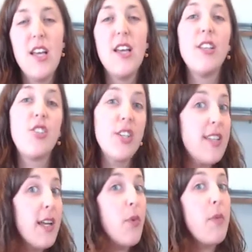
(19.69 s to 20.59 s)
Just
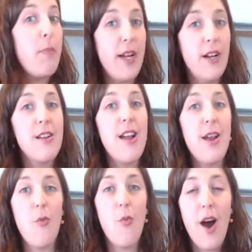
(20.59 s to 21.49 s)
like with beer
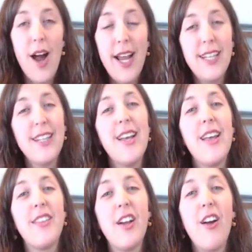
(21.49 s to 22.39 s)
and wine,
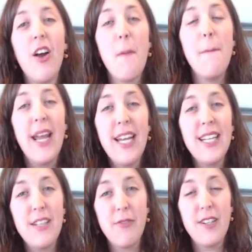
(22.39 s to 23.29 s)
there are many
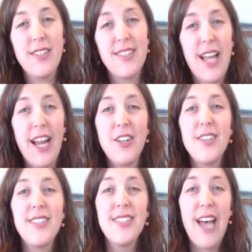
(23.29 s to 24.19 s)
different cider
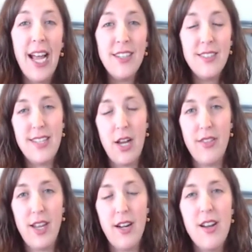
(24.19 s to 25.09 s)
styles out
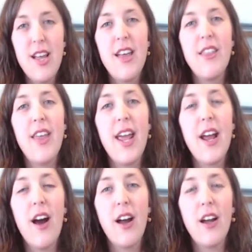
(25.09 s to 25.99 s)
there. They
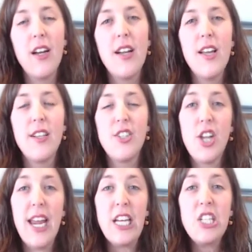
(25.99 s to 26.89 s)
are
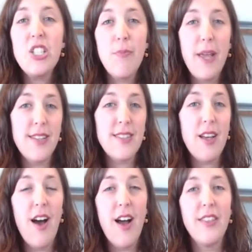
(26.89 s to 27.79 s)
changed based
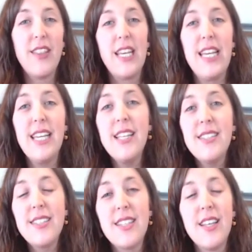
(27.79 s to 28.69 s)
on the
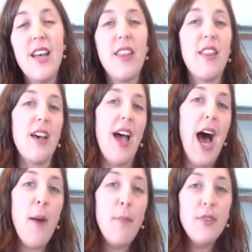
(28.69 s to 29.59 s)
yeast, the
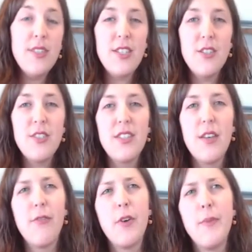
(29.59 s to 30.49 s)
apples used, the
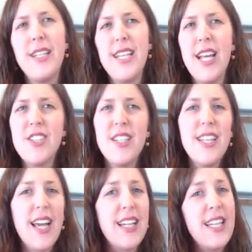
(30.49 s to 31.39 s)
fermentation
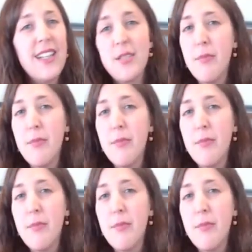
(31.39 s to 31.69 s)
techniques.